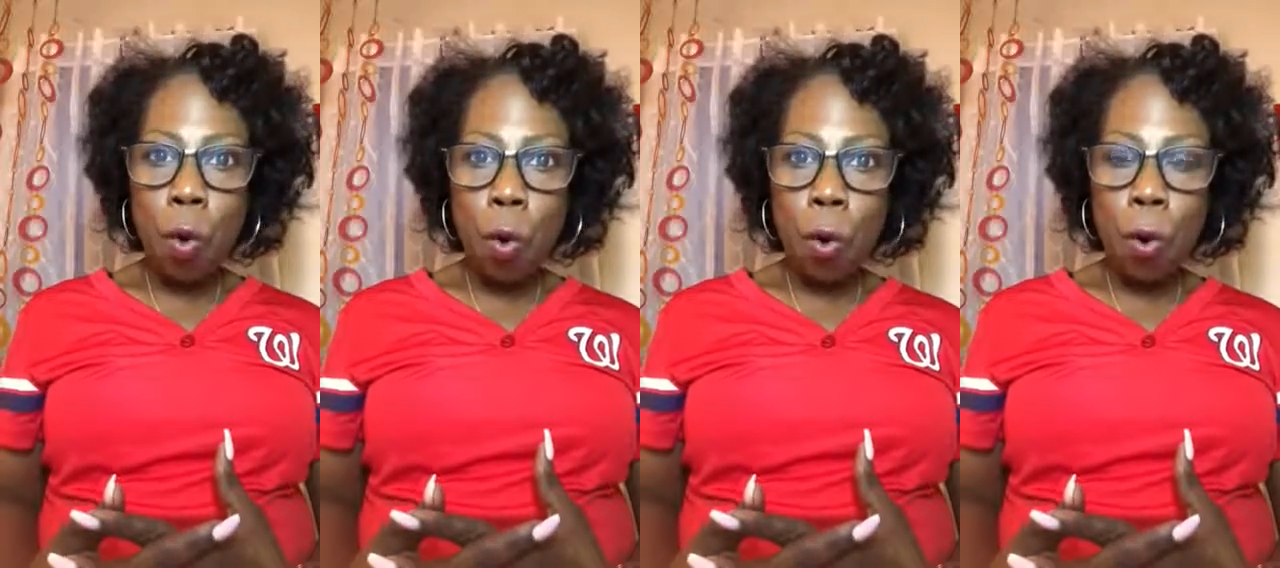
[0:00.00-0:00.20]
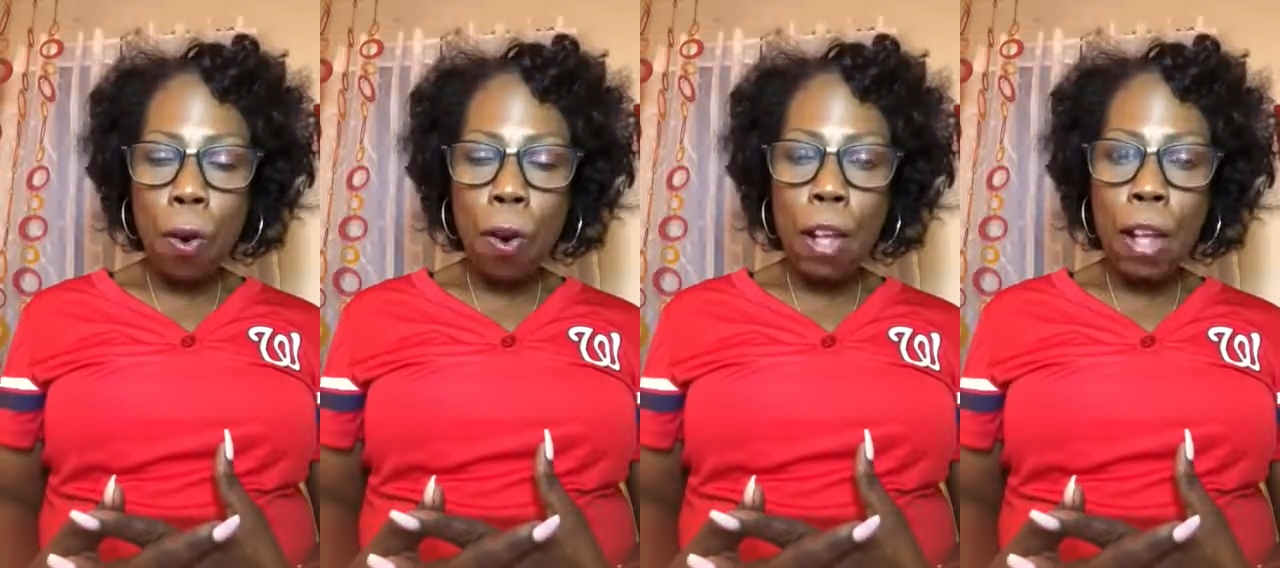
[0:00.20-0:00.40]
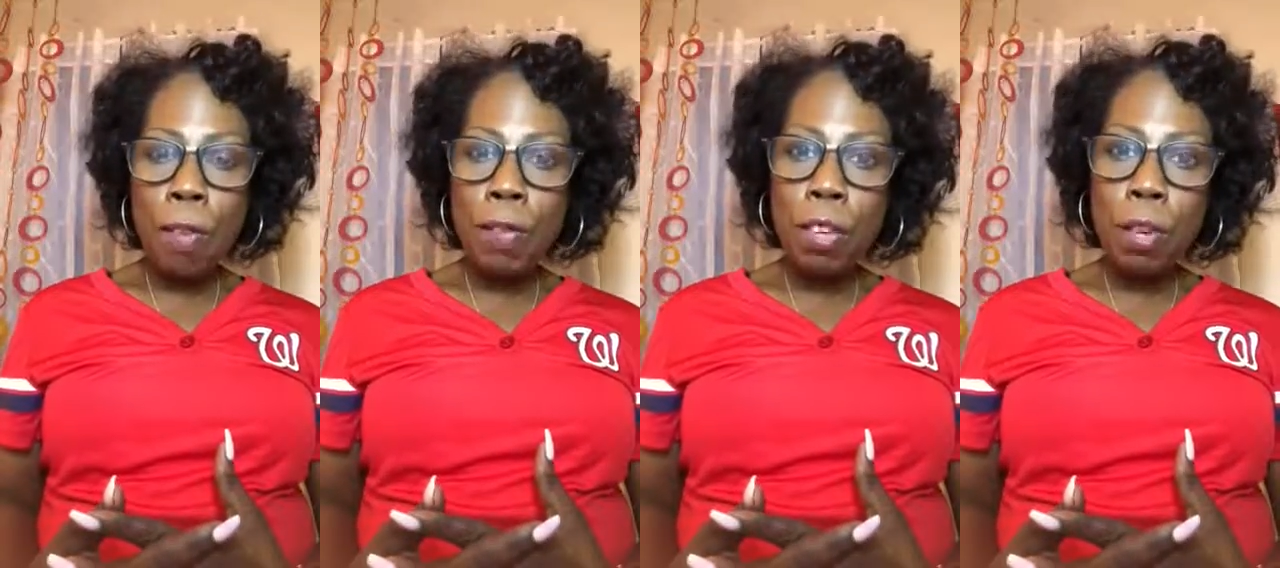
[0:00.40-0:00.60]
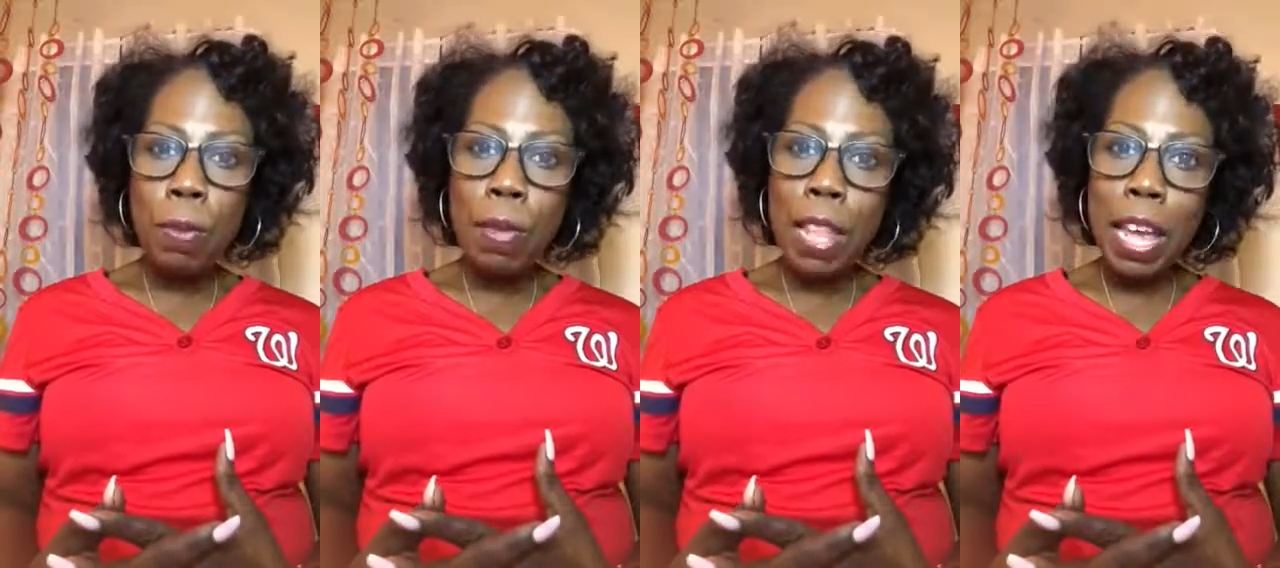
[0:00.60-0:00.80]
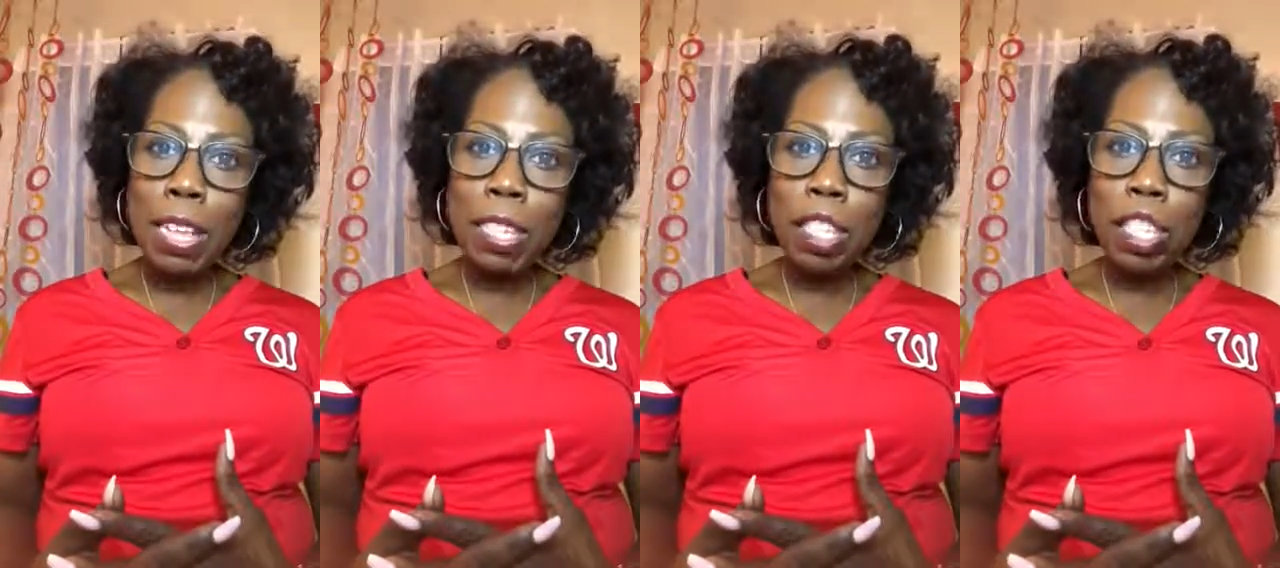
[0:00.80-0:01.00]
Or if you
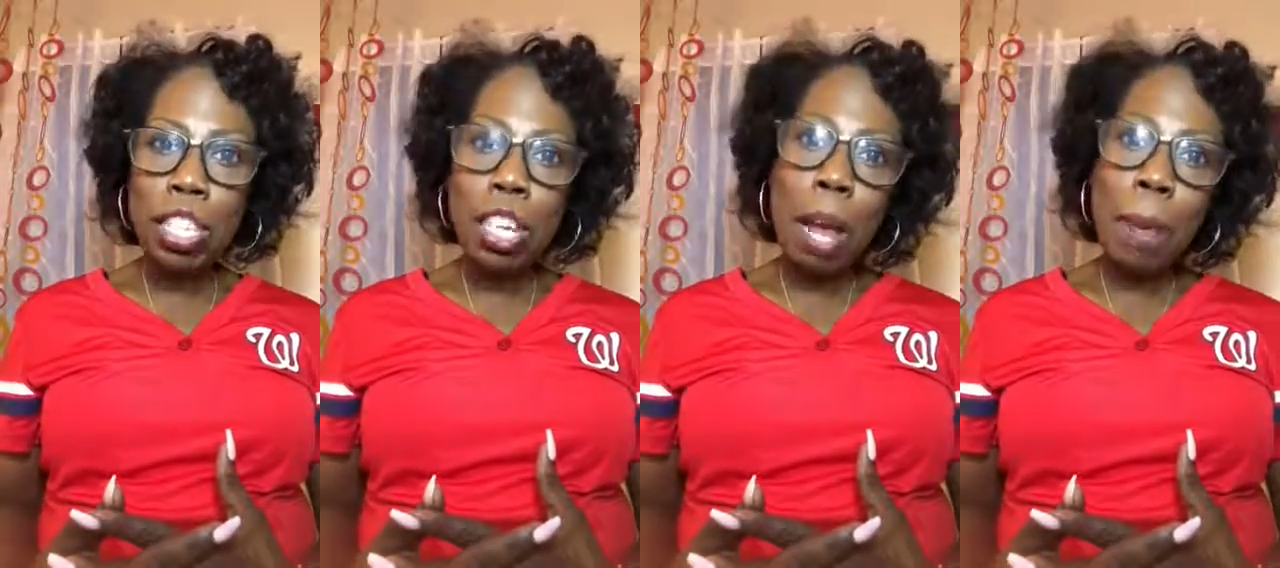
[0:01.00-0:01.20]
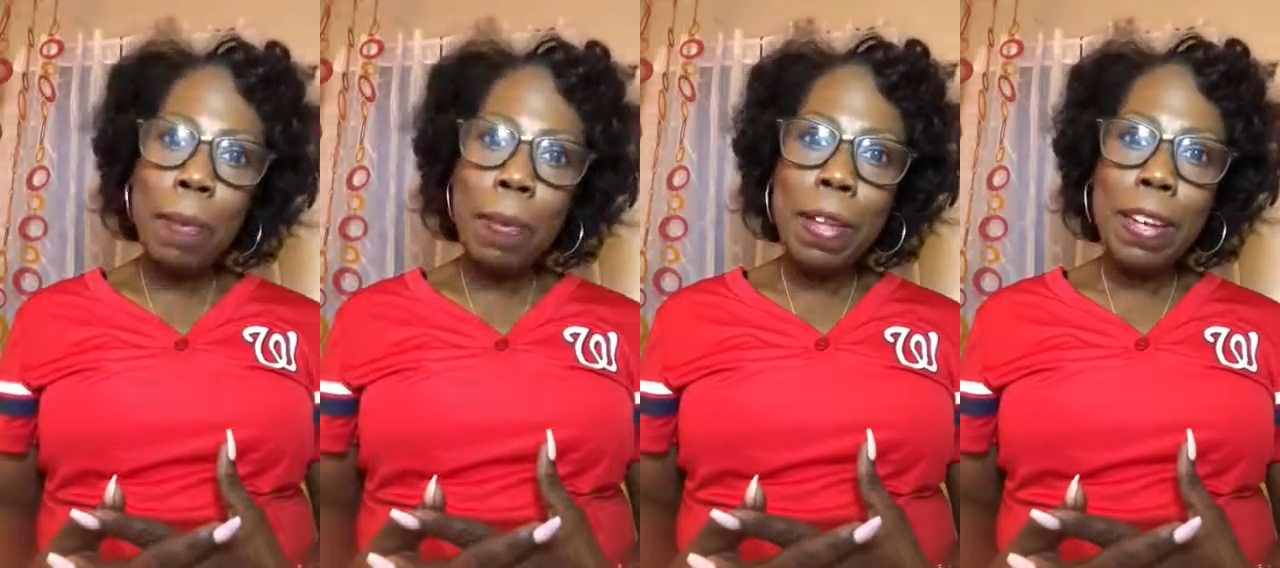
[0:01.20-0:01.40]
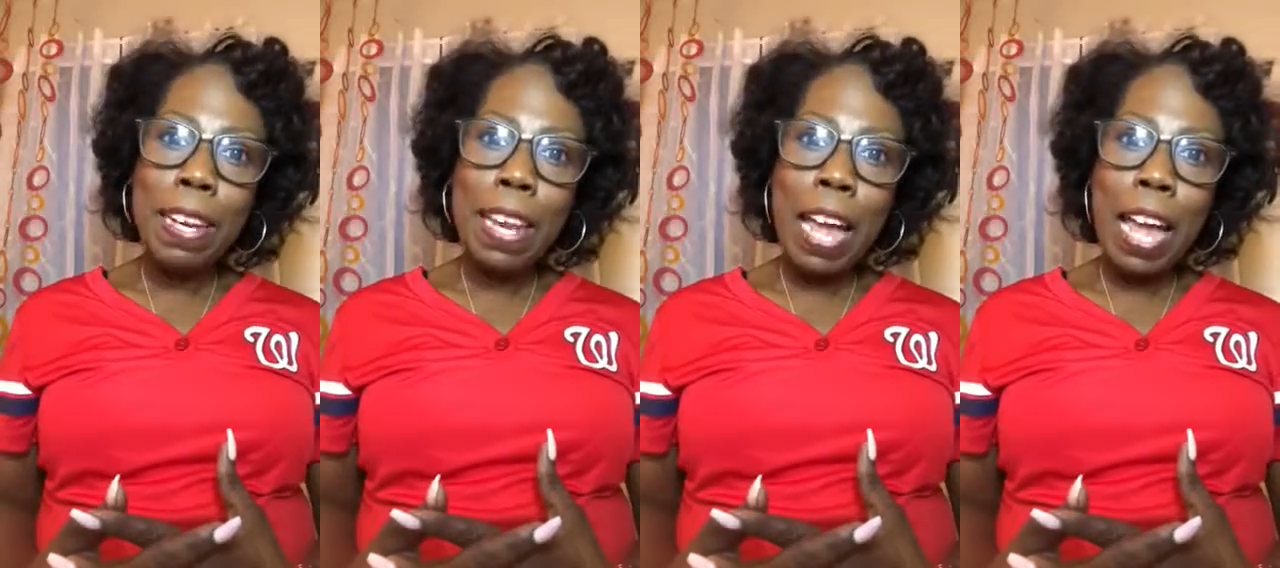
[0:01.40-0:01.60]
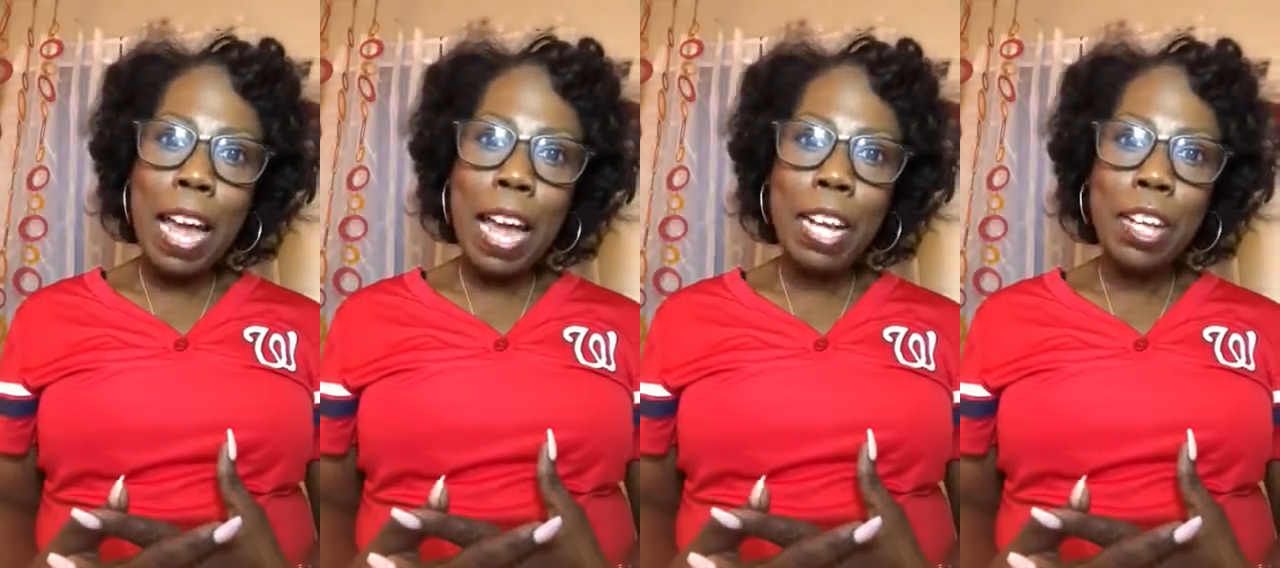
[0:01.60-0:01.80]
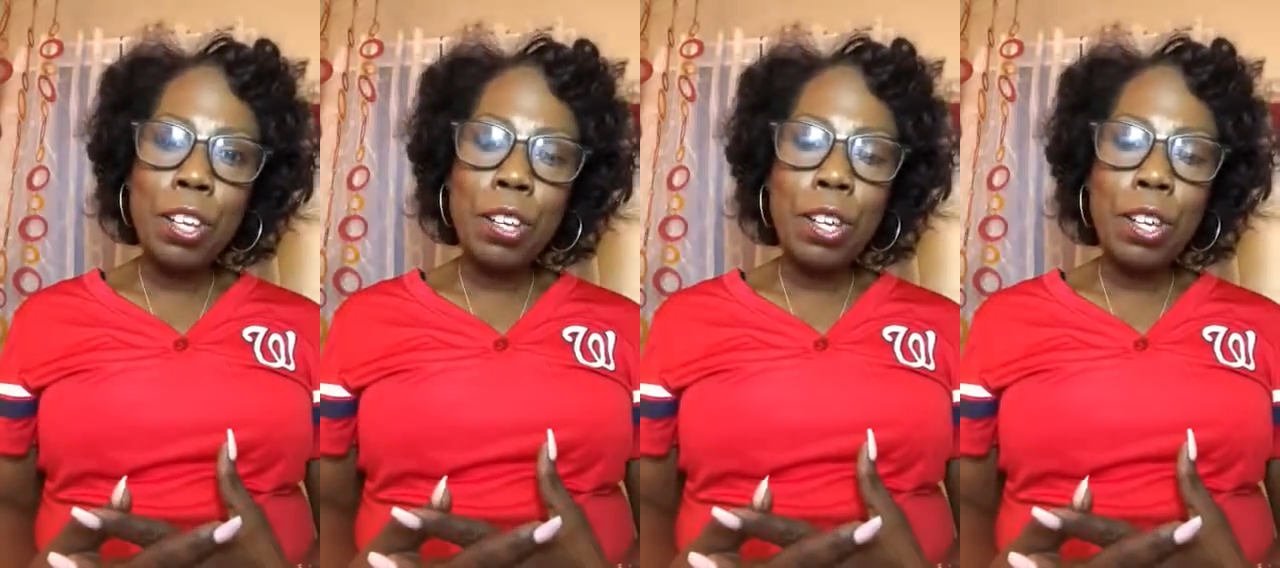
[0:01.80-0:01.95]
would like to shop online,